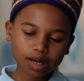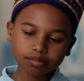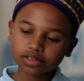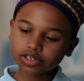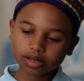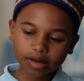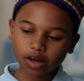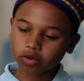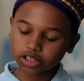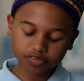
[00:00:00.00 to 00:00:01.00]
Shame to see
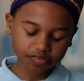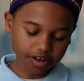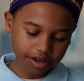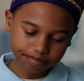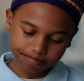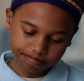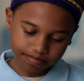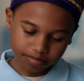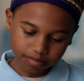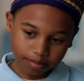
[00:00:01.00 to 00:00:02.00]
my queens fight.
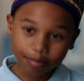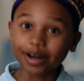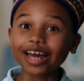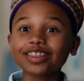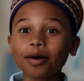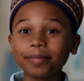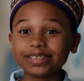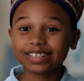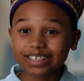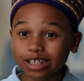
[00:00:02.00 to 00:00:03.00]
But I thought
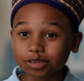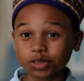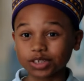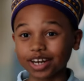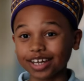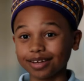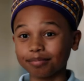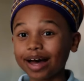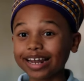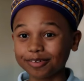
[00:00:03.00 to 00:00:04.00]
Miss Teague was gonna
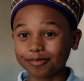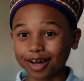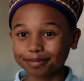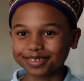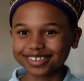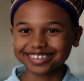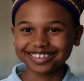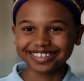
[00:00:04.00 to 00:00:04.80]
get mollywhopped.